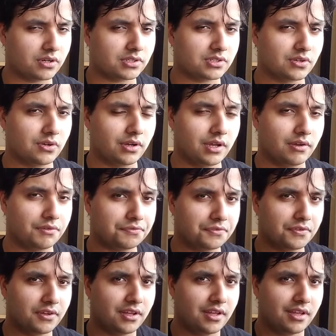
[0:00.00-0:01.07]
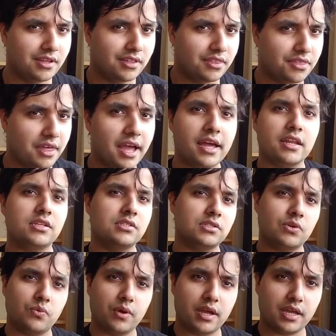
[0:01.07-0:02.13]
So if that is the
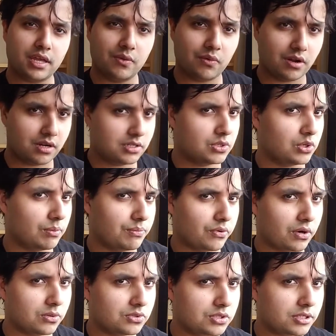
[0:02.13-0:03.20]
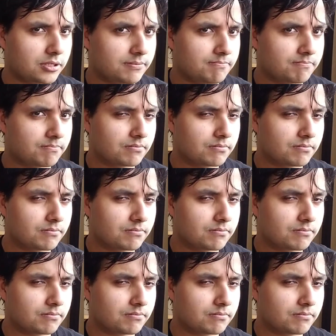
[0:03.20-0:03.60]
way he wanted to approach it,